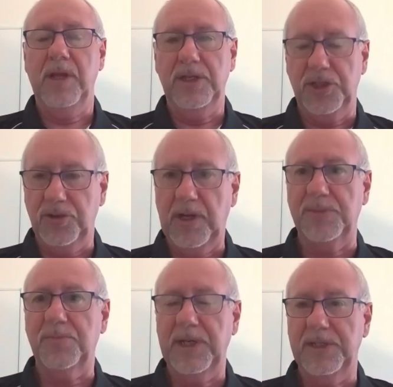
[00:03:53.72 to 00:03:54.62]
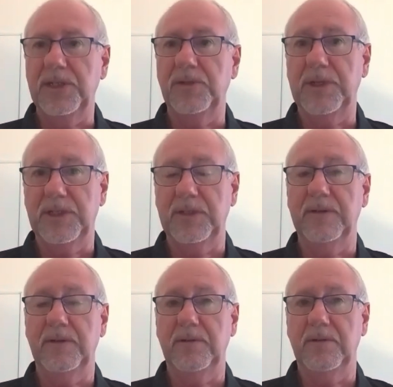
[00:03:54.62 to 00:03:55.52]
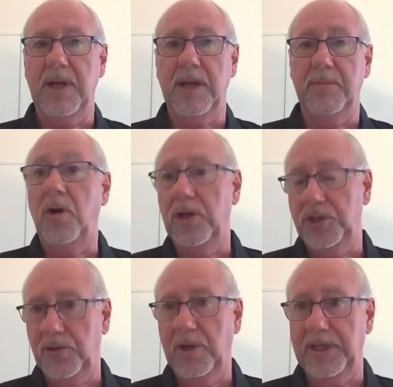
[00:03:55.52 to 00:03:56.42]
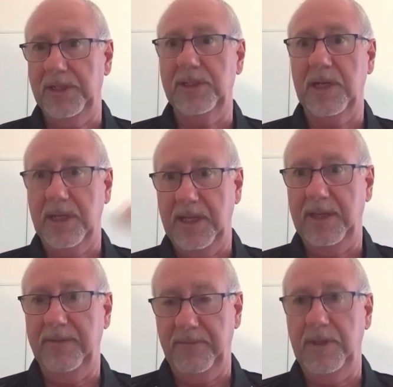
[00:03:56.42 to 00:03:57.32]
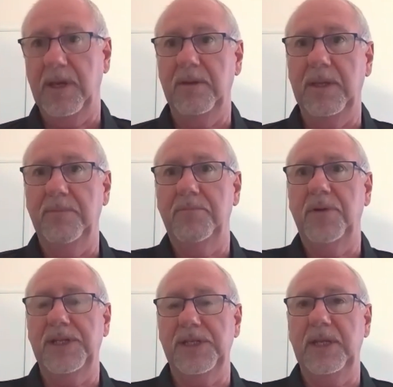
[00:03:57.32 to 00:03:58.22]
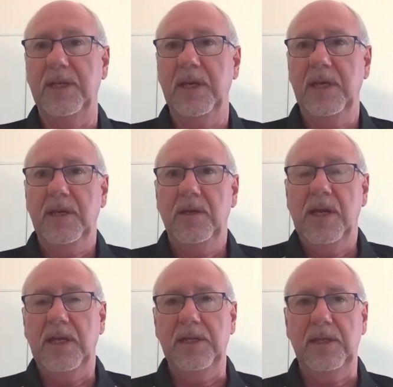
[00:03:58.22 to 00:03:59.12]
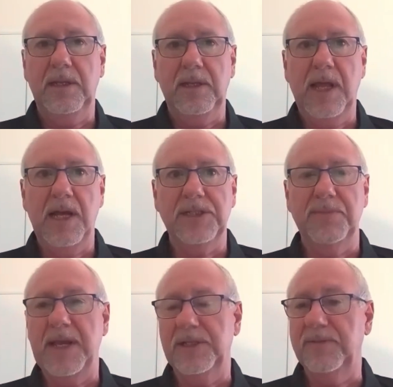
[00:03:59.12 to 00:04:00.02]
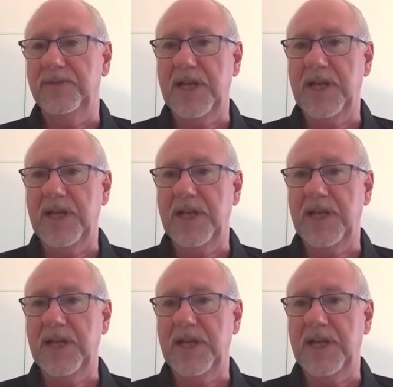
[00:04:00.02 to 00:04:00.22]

those truss presses, which are hydraulic, so they're pressing large amounts of